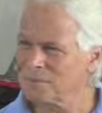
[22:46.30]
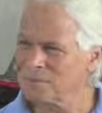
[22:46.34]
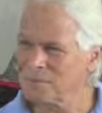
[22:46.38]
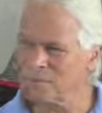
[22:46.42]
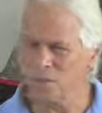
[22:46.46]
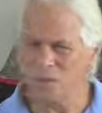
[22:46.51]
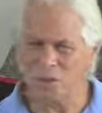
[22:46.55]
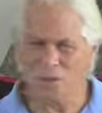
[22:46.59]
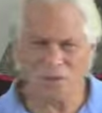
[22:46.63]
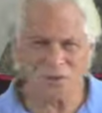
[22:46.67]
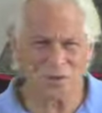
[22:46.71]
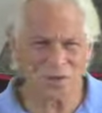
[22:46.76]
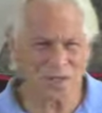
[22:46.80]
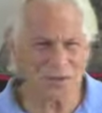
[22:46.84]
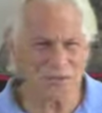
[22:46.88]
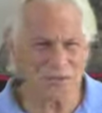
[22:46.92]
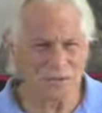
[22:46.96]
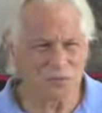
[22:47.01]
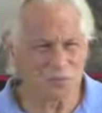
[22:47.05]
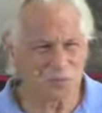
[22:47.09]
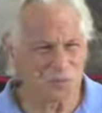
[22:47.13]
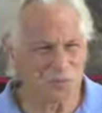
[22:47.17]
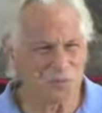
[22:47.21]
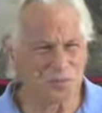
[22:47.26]
But we don't
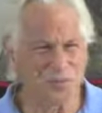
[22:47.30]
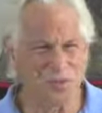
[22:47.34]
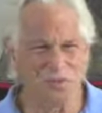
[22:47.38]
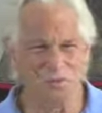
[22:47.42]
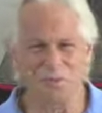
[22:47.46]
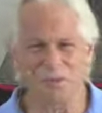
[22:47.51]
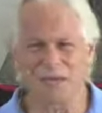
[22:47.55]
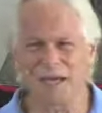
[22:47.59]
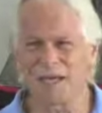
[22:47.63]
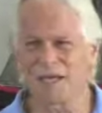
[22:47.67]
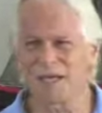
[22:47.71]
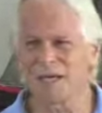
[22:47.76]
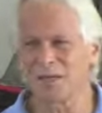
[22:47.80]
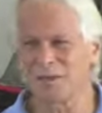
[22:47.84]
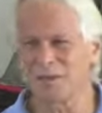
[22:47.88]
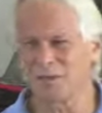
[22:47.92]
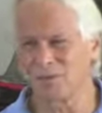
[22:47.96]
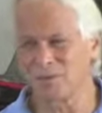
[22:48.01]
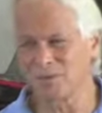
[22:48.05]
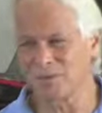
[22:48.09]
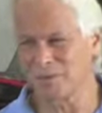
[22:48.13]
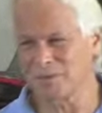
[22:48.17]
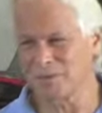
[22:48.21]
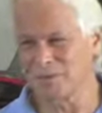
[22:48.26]
have to put them
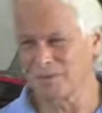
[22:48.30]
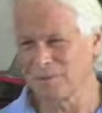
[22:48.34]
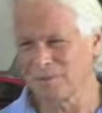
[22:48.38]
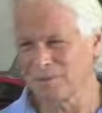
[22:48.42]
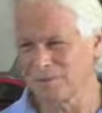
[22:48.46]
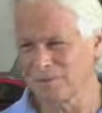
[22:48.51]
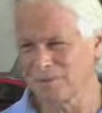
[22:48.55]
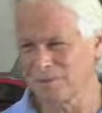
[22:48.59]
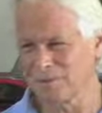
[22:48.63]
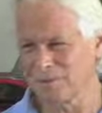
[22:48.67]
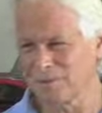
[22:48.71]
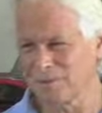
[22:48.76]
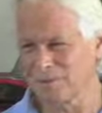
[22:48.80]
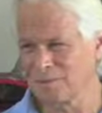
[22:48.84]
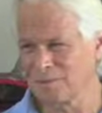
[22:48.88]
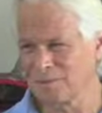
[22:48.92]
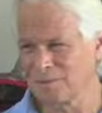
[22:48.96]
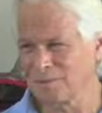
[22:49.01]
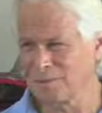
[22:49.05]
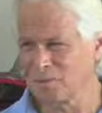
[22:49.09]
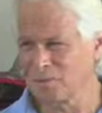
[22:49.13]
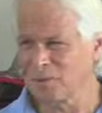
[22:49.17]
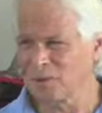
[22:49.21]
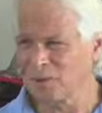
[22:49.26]
down.
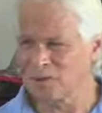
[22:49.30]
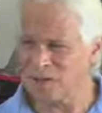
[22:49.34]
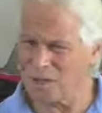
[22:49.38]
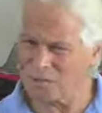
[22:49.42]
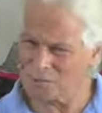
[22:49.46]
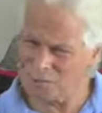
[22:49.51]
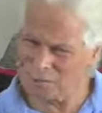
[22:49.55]
We don't